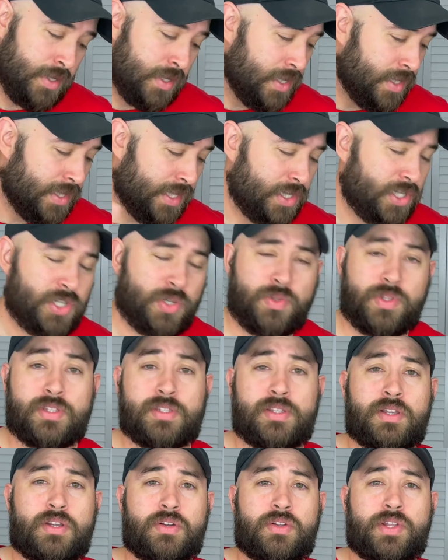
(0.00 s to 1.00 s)
they showed this
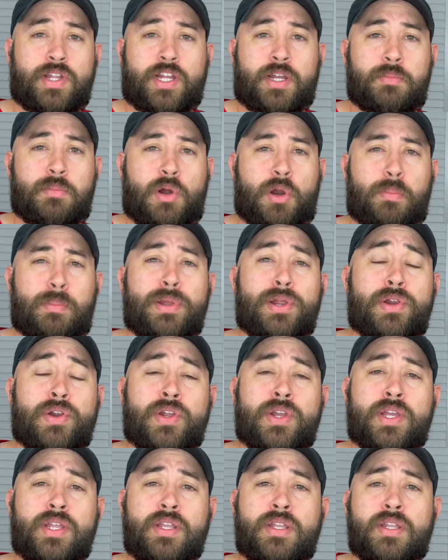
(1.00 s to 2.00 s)
gear on like a
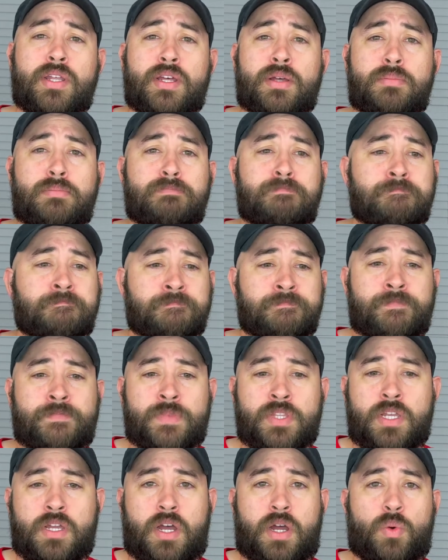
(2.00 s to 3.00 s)
Barbarian,
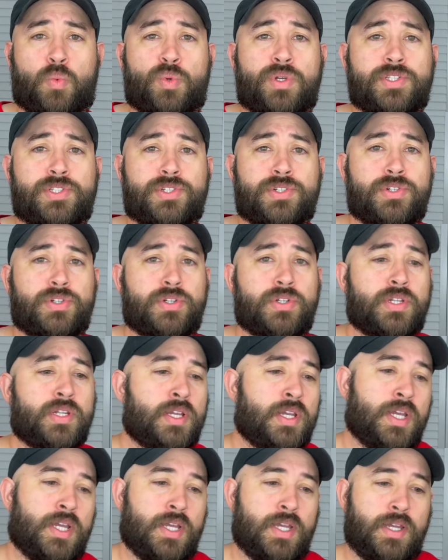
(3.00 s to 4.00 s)
Wizard,
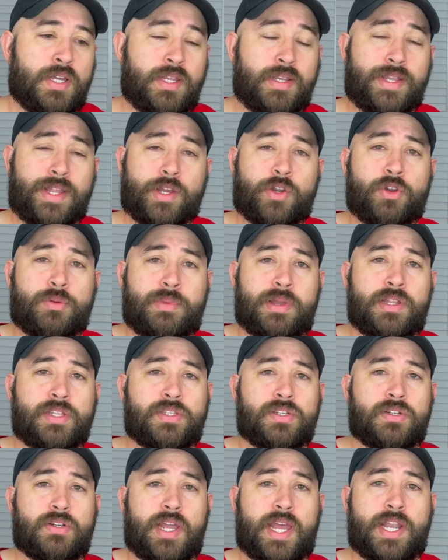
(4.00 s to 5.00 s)

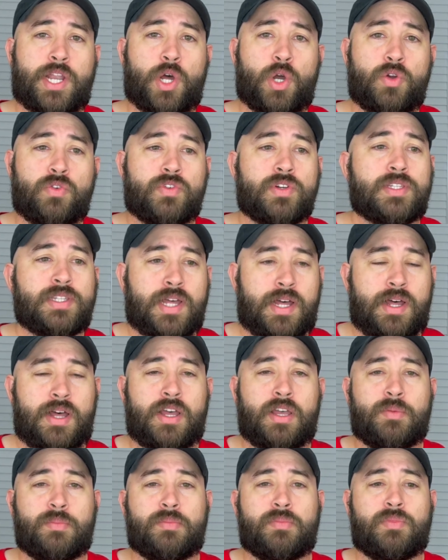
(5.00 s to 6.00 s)
Necromancer, and over
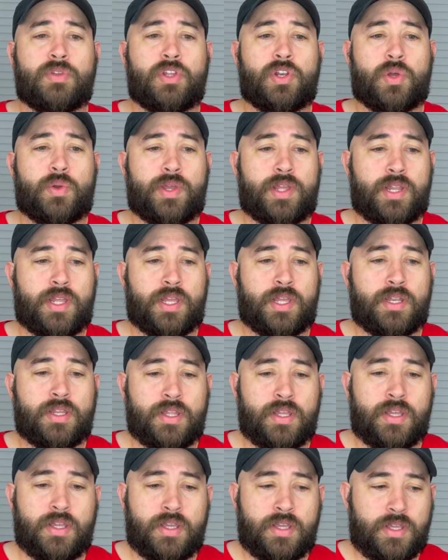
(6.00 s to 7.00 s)
time,
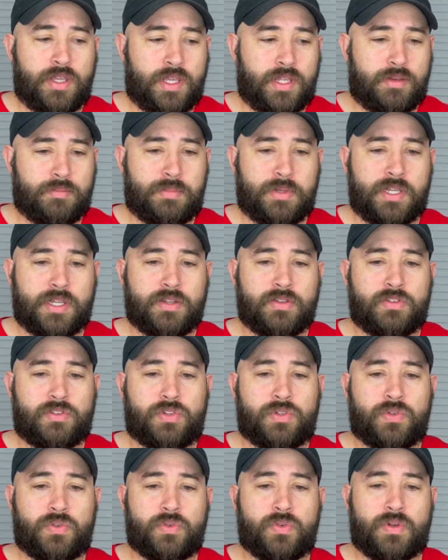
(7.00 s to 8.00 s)
it begins
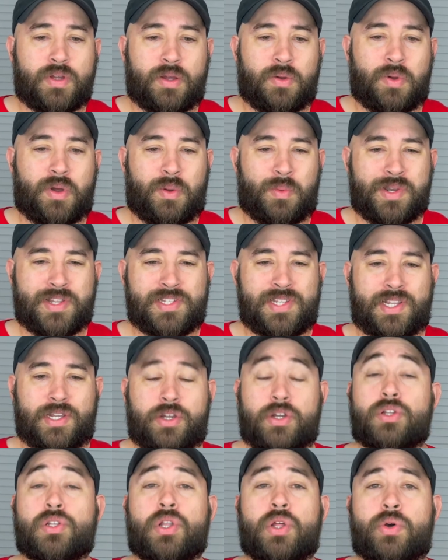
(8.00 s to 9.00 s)
to, I want to say,
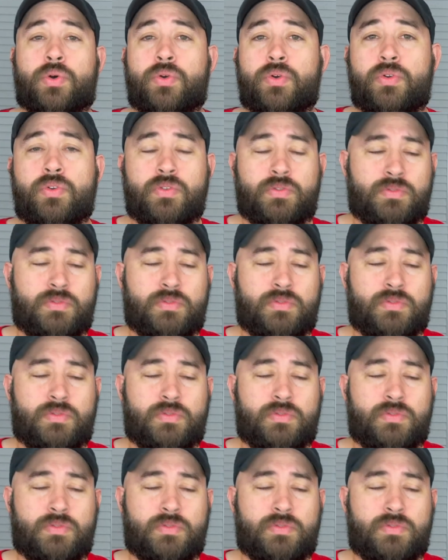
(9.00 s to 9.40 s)
glow.